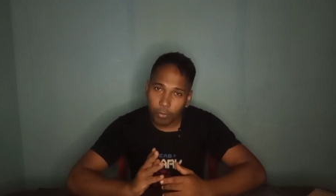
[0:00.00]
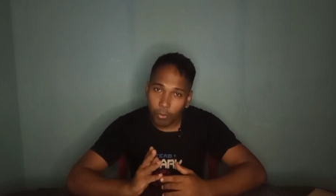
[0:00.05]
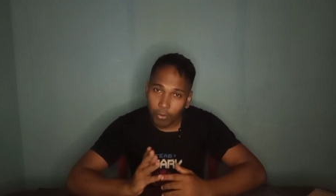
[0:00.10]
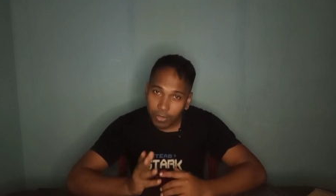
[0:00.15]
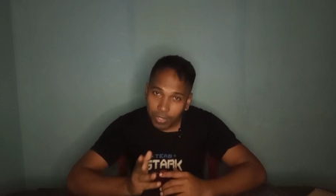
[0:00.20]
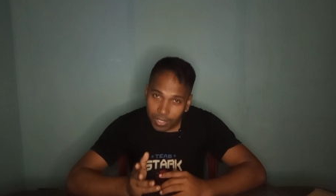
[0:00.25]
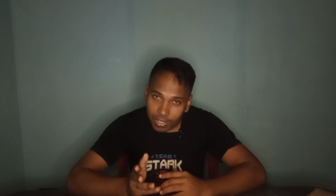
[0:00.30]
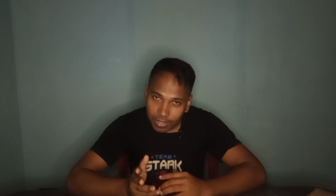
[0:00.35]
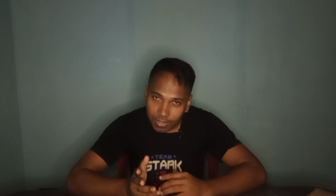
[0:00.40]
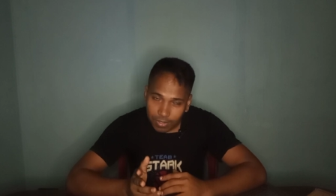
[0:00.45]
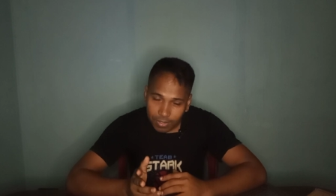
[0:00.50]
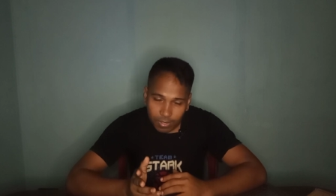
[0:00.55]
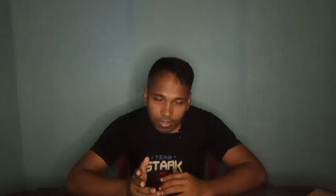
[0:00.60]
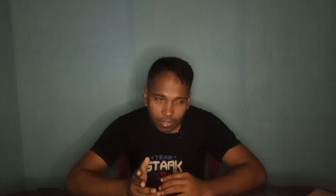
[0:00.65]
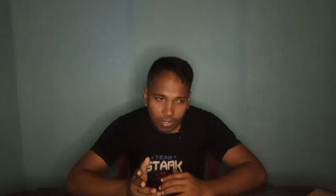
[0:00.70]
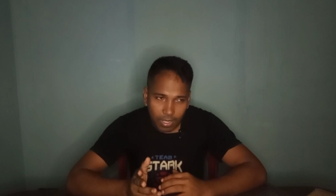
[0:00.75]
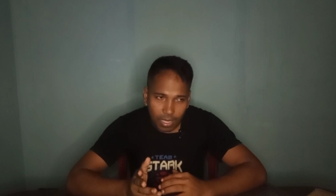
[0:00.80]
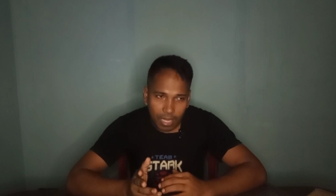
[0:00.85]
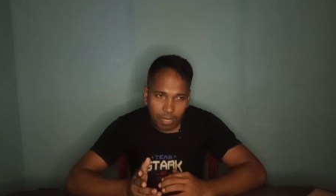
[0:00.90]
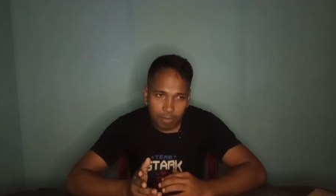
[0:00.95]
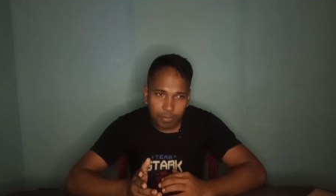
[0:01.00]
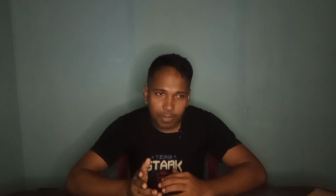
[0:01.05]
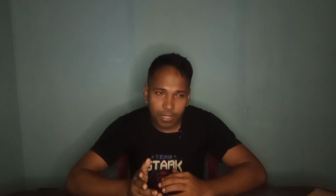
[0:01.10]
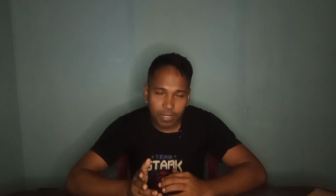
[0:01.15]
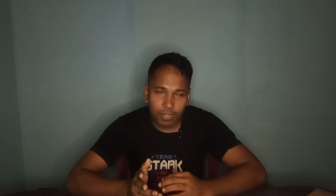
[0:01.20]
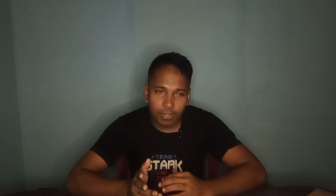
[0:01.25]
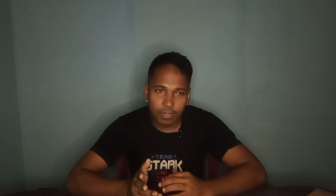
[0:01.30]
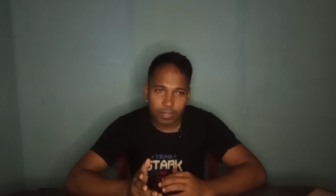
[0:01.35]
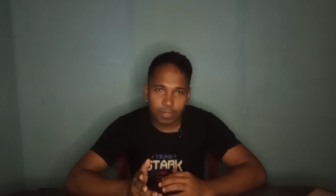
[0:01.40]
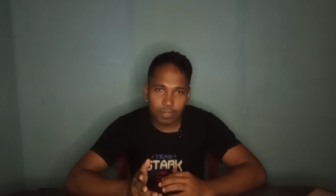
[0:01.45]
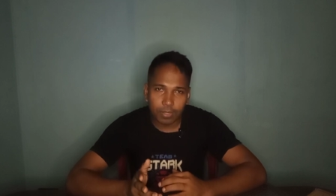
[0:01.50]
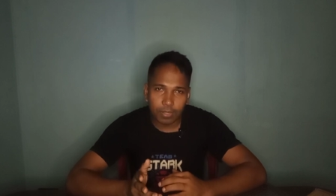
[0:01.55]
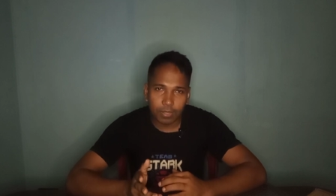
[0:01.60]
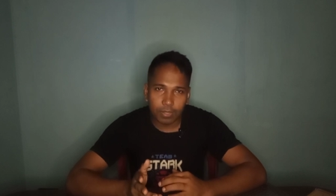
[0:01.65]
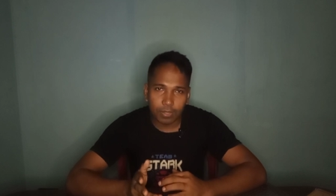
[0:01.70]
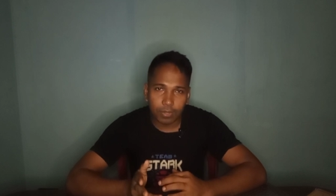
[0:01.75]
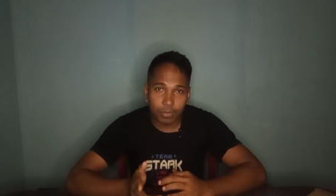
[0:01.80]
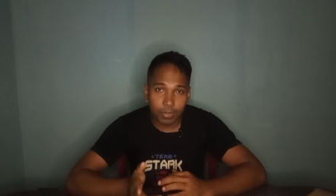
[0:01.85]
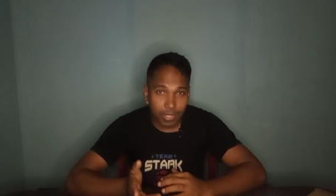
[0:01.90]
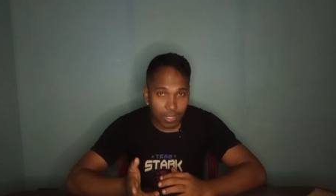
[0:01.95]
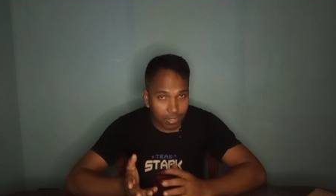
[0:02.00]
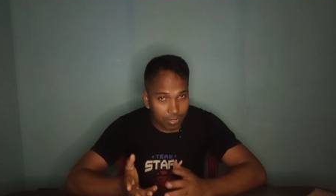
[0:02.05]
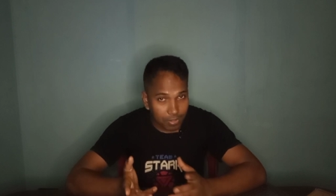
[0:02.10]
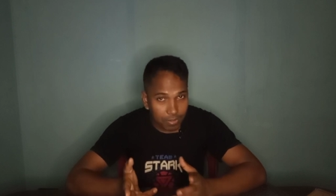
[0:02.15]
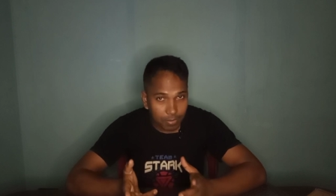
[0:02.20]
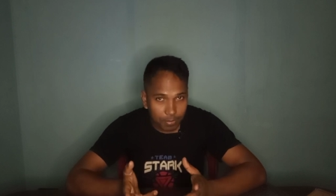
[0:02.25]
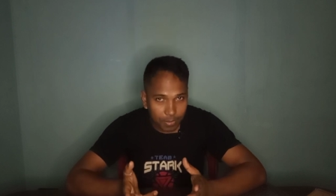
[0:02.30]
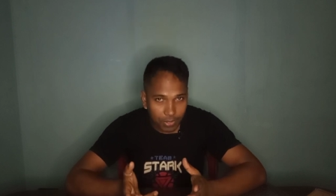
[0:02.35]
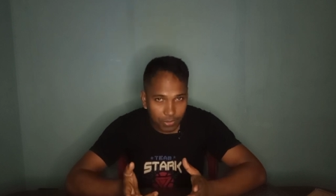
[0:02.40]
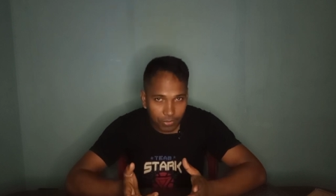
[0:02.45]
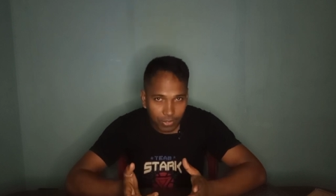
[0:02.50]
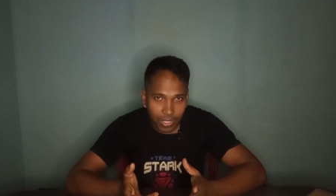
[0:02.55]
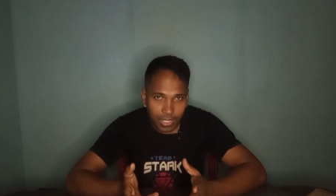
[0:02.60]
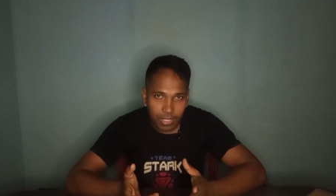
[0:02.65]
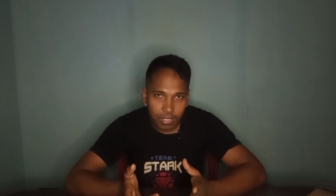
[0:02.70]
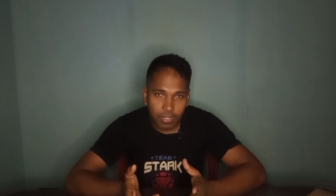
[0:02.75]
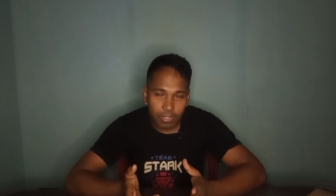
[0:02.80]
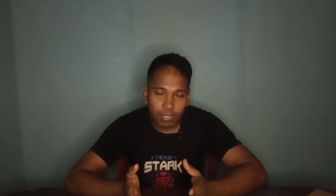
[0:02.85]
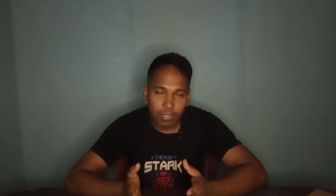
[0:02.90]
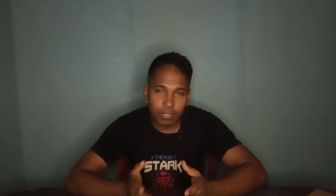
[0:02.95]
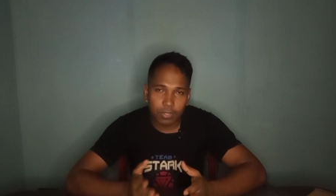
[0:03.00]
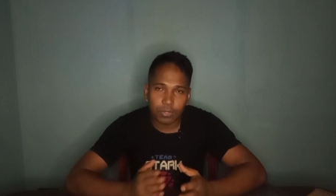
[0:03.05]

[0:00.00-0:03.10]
audience, I mean your customer, right?